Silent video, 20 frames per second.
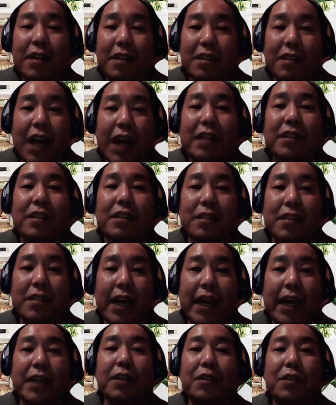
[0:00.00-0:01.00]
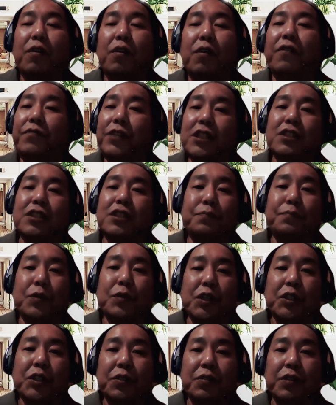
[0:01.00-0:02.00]
not deny you of this
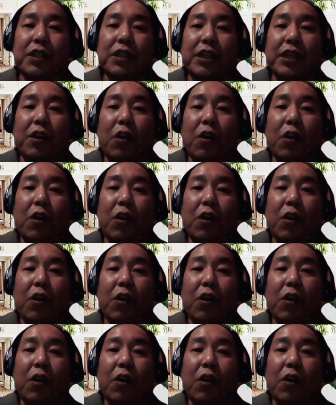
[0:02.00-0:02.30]
opportunity